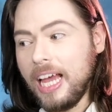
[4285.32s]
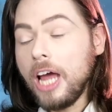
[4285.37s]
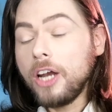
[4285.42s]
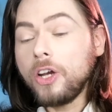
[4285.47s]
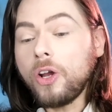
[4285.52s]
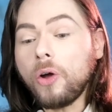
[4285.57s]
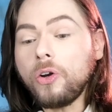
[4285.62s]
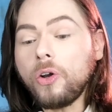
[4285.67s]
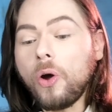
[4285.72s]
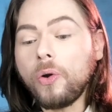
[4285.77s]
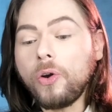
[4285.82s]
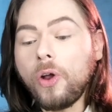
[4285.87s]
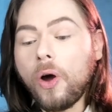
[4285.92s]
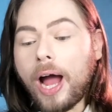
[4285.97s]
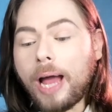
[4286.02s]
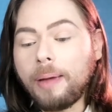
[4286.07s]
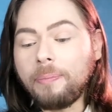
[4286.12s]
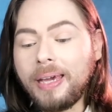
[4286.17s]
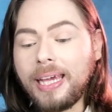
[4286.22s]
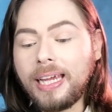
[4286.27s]
No, no,
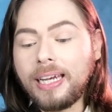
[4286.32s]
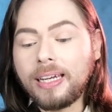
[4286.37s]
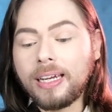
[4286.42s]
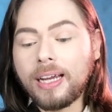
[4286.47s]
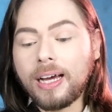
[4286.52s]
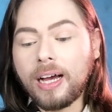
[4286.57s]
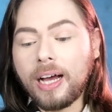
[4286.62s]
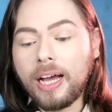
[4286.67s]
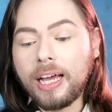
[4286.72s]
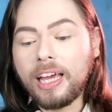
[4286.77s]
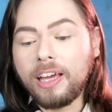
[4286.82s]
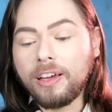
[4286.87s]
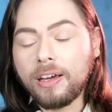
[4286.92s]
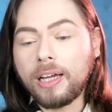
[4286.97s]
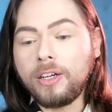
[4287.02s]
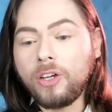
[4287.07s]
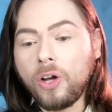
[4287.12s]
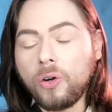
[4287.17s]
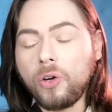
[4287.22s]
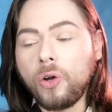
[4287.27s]
I mean, you
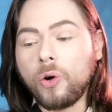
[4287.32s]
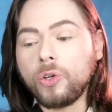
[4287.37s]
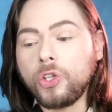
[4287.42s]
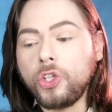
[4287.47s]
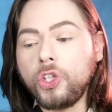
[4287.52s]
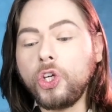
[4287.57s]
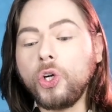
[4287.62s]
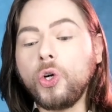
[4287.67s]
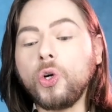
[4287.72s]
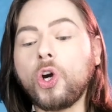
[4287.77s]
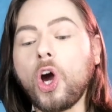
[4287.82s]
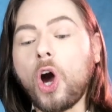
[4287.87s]
like,